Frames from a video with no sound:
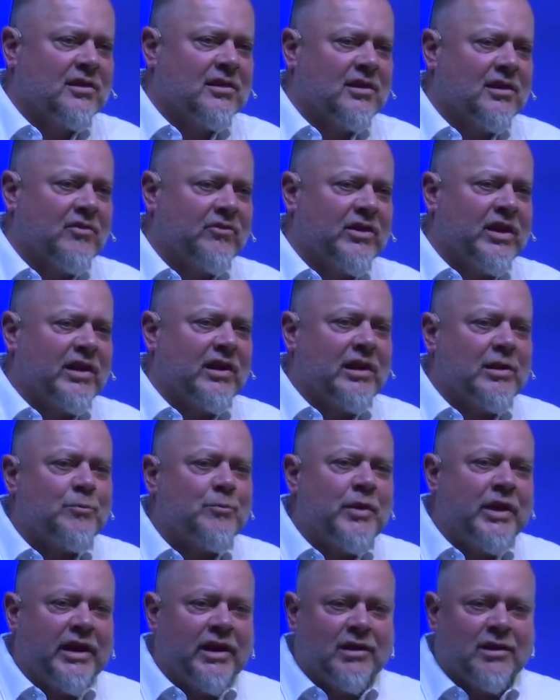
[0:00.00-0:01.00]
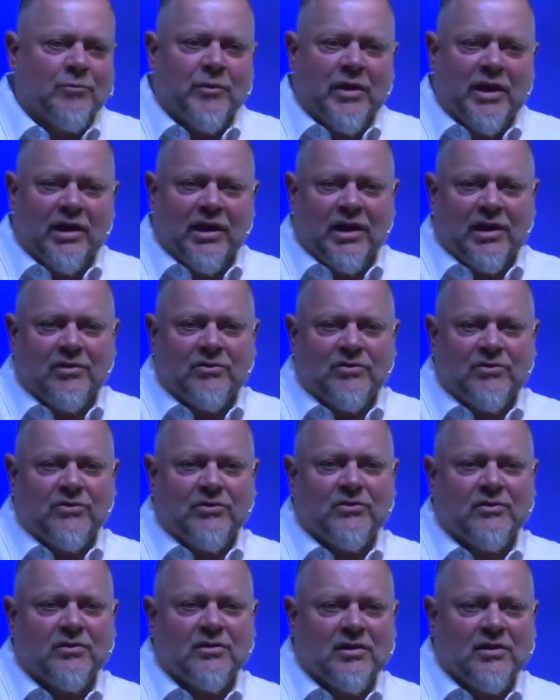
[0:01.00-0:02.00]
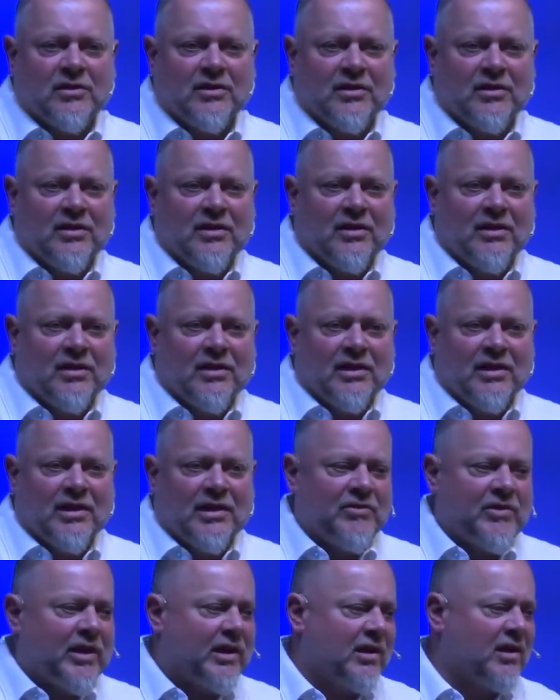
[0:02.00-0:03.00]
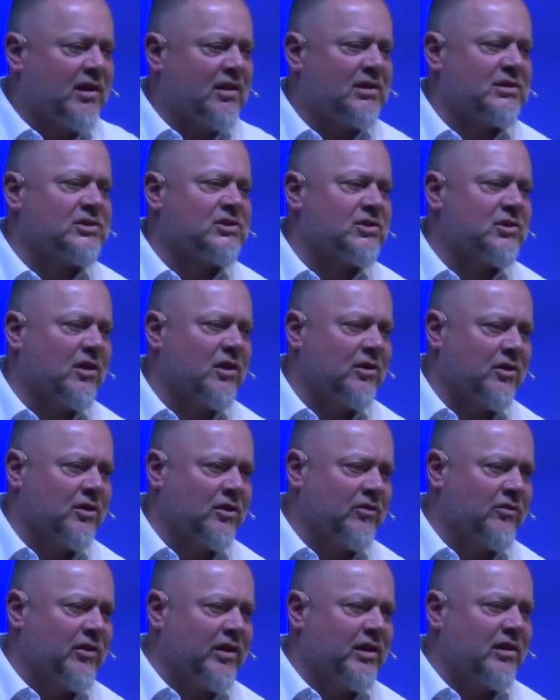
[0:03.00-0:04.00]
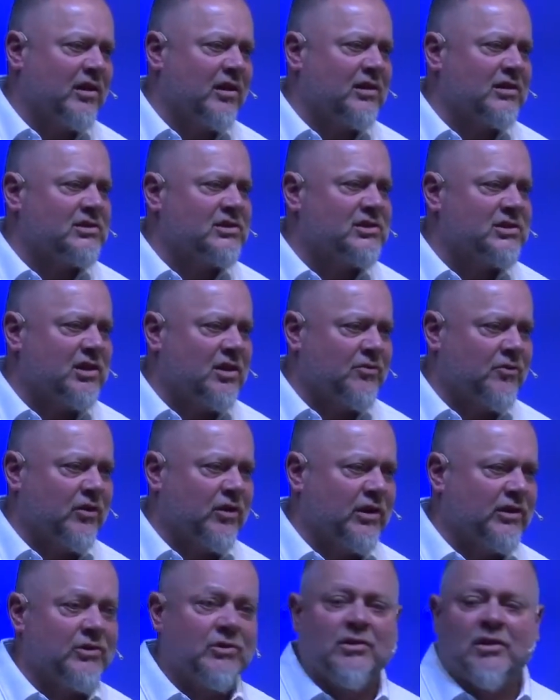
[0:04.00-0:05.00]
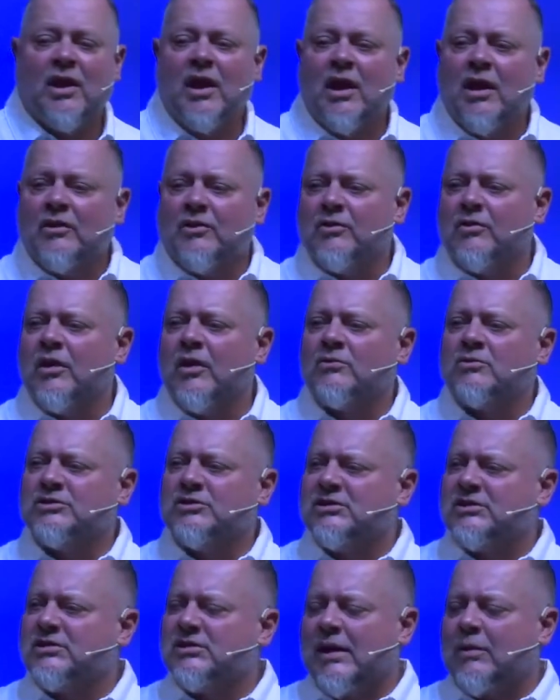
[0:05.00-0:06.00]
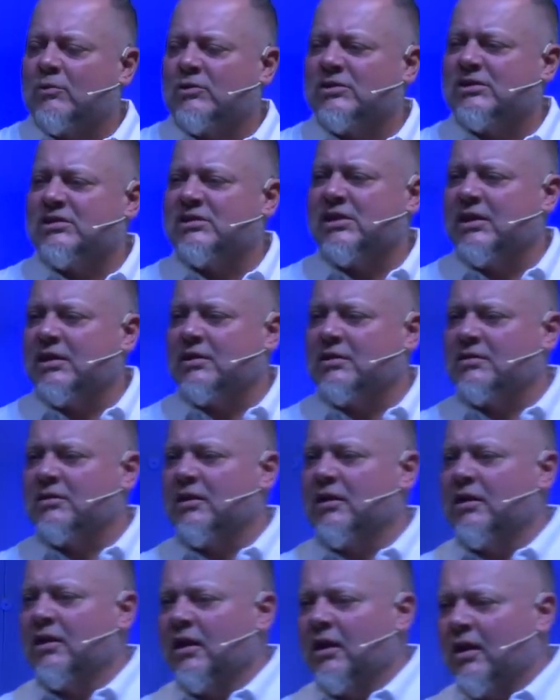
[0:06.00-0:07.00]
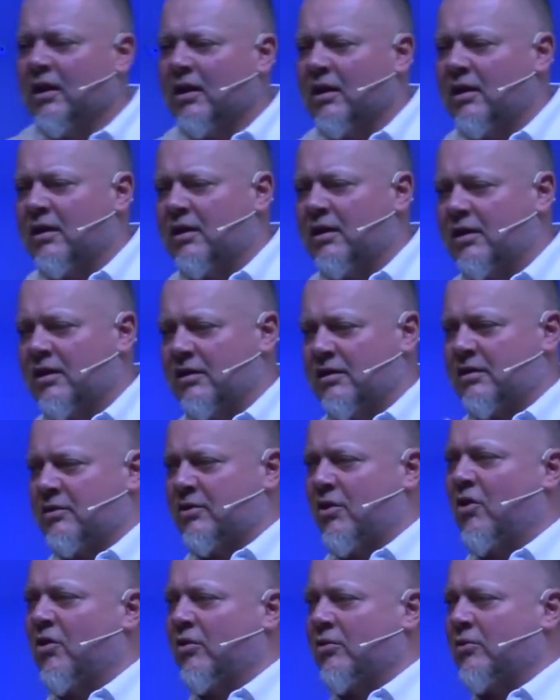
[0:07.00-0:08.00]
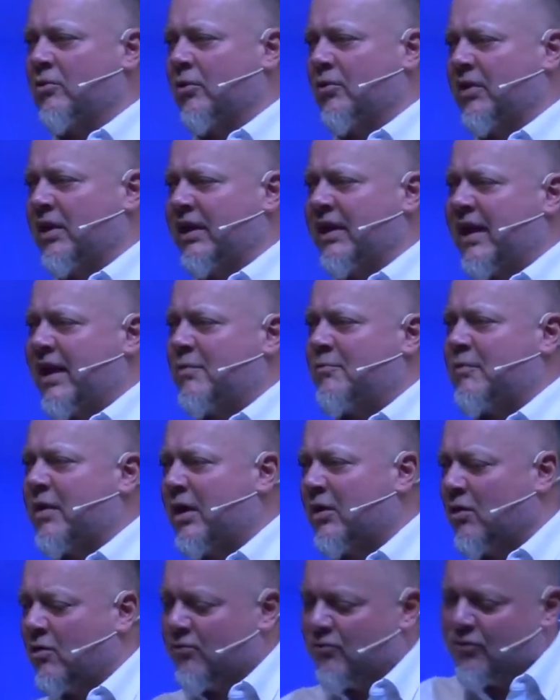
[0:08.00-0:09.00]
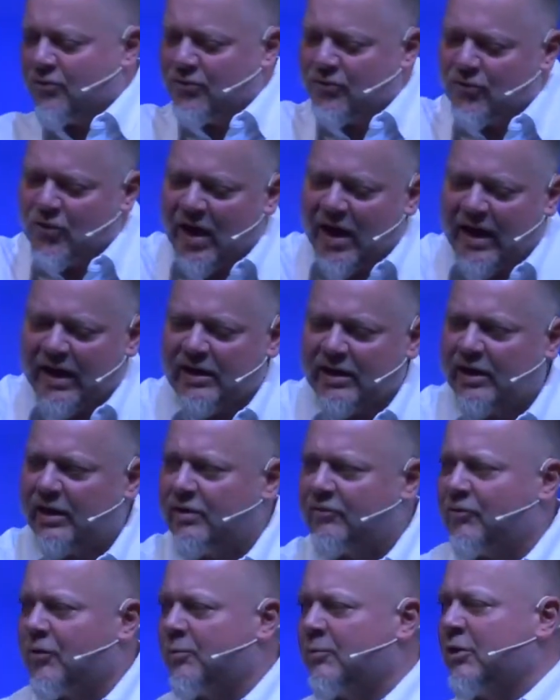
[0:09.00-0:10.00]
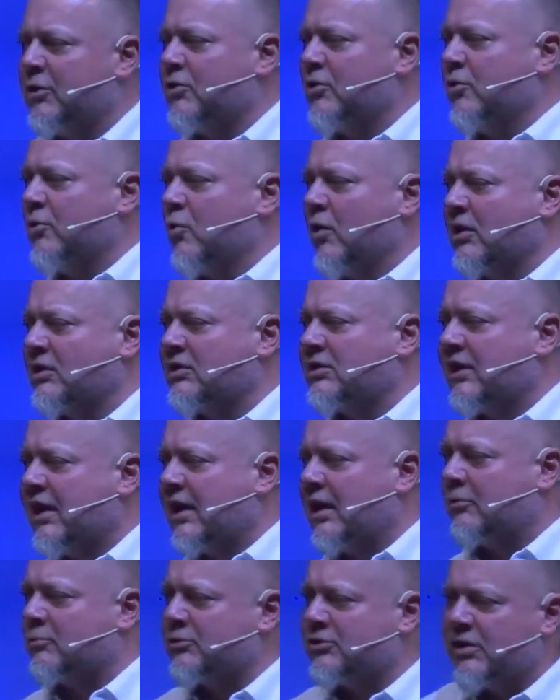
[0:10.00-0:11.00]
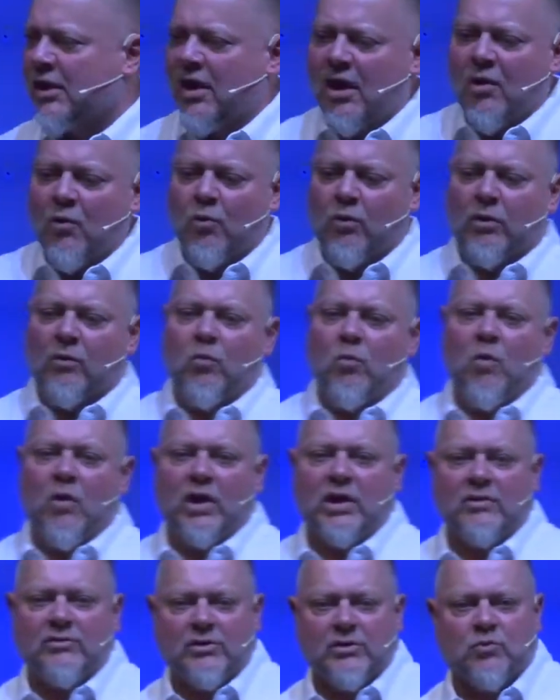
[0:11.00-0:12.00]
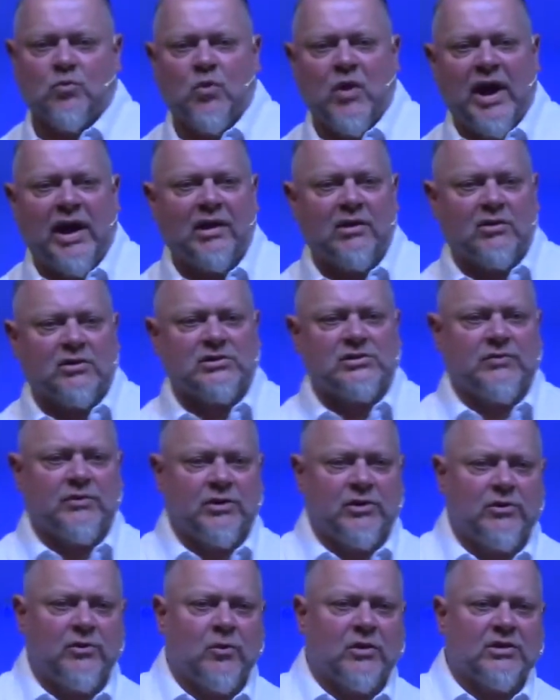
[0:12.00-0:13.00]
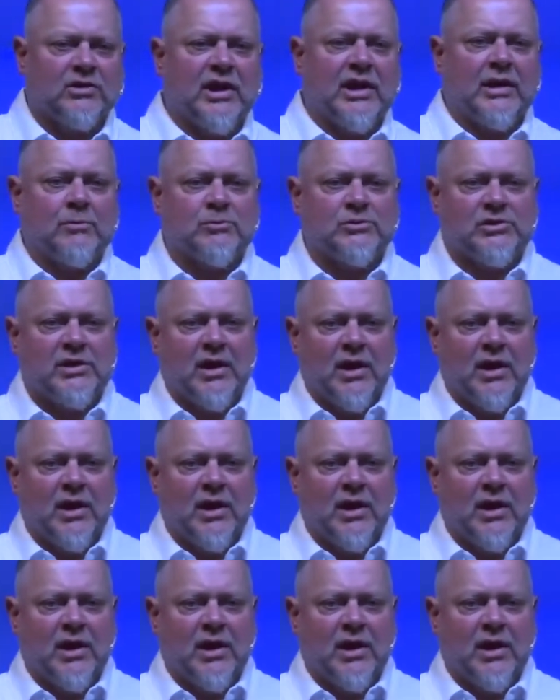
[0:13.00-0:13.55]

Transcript: I've got a lot of pain in my life. I've had a lot of sorrow. I've had a lot of suffering. Do you, do you know, just I was sent uh, uh, an article that came out on Friday from the New York Times where one of the writers of the New York Times